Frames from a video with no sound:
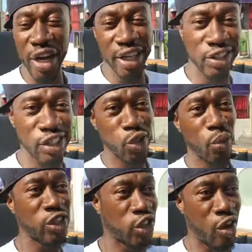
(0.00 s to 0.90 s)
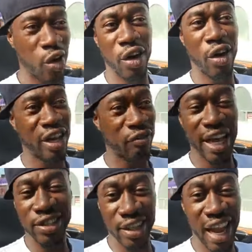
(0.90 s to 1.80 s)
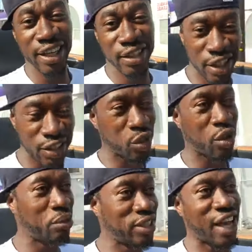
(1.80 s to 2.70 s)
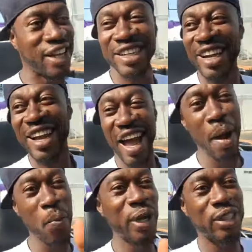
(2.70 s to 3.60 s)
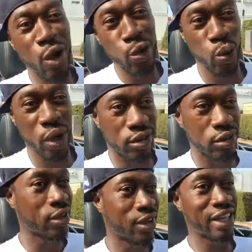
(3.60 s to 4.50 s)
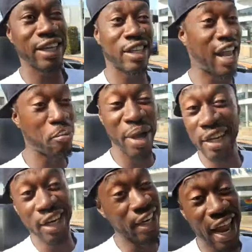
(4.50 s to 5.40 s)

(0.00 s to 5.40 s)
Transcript: fucking situation going on. If that's the lies niggas is going to be telling, I'm with those ones. That's a lot better than